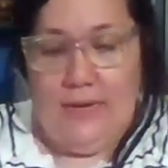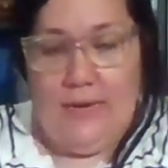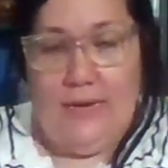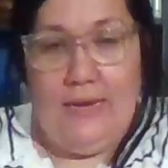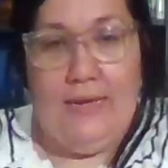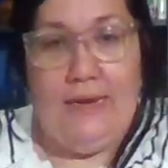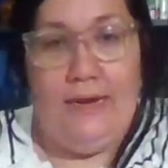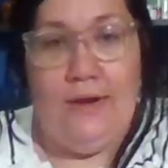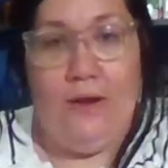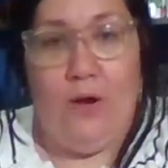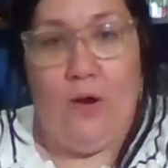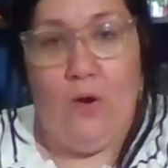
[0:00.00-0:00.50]

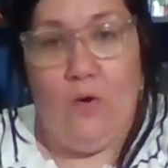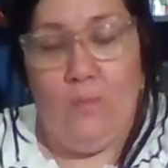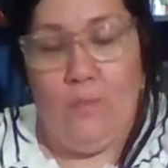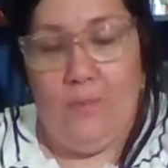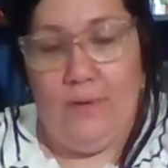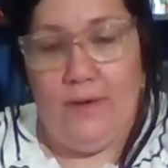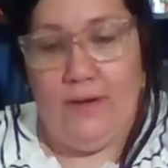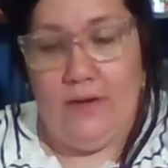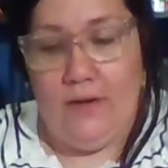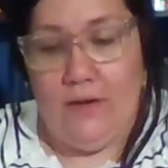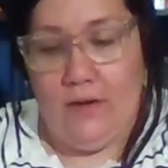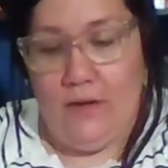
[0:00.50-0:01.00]
in
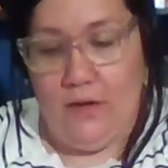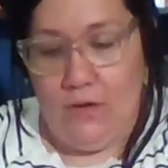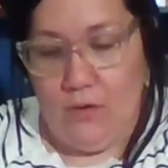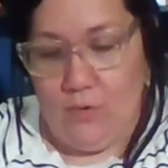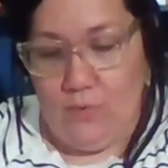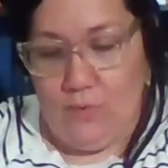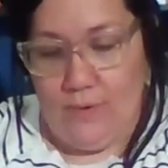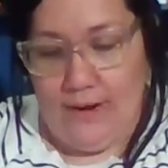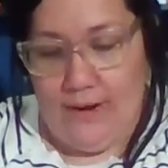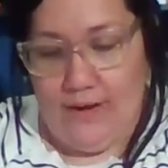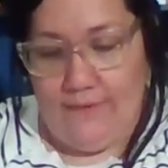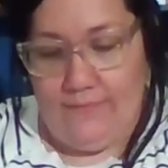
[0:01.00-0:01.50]
open
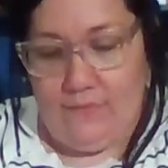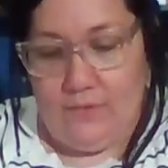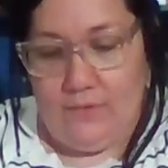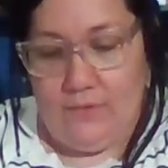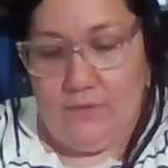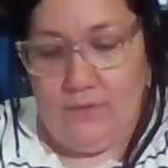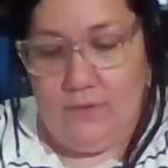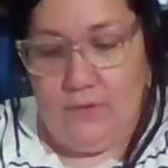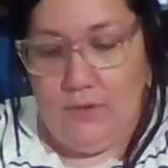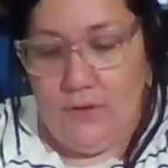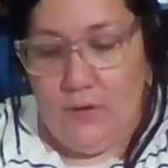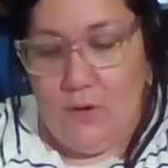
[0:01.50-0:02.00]

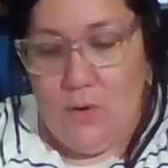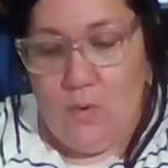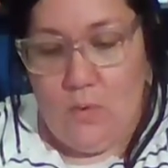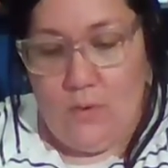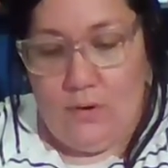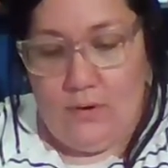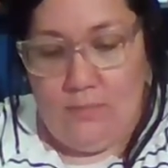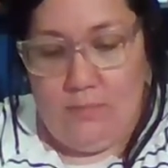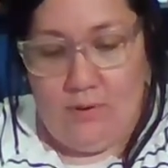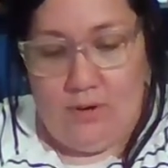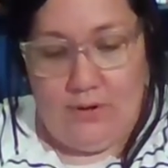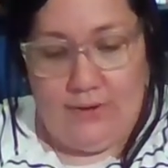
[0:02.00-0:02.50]
gravel or
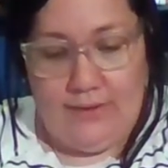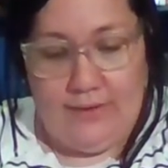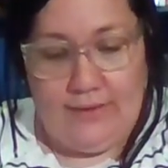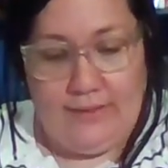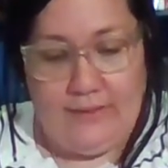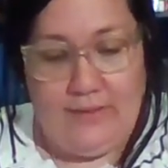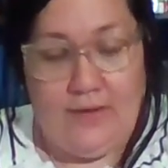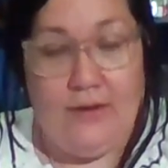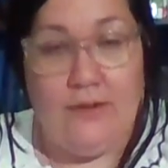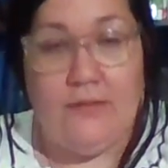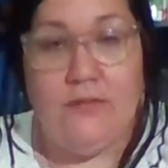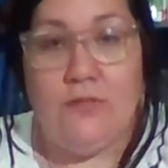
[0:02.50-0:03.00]
in parking
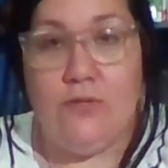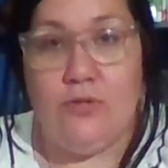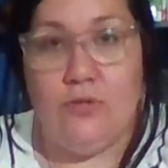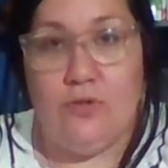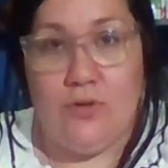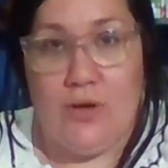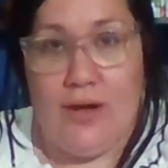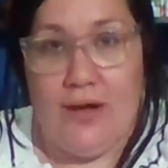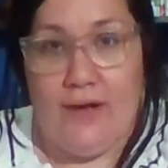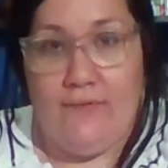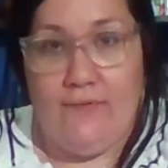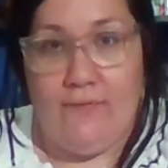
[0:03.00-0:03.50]
lots or
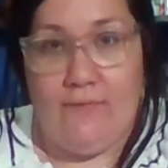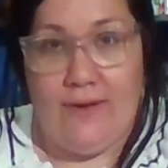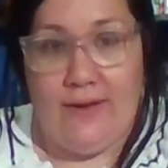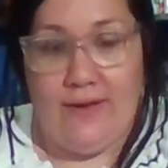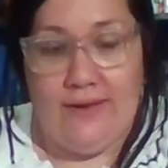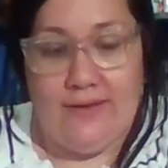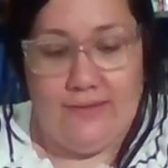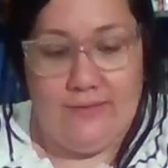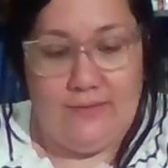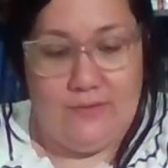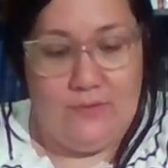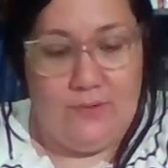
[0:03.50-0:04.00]

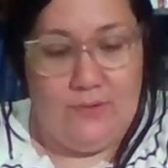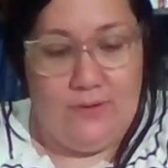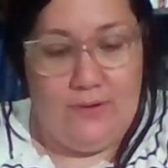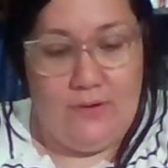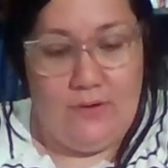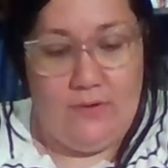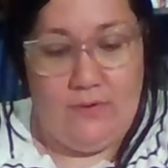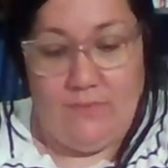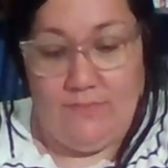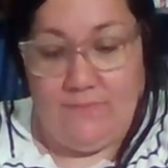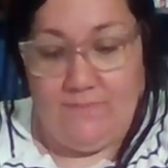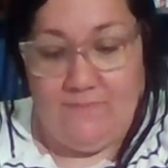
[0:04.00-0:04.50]
driveways or in